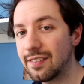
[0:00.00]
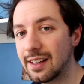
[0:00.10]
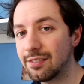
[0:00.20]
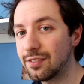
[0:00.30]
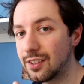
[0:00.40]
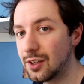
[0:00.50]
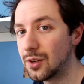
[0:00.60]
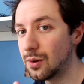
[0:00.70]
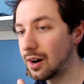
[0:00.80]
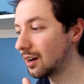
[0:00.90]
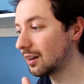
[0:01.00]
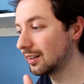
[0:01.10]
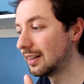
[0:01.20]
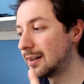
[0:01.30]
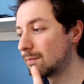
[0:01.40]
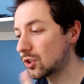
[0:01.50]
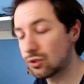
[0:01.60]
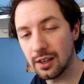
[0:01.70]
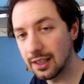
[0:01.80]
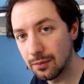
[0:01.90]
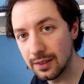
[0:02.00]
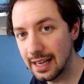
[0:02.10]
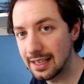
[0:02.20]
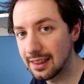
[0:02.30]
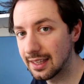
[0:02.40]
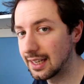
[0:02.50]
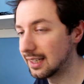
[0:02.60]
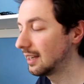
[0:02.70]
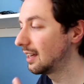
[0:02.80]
if you are struggling with anything,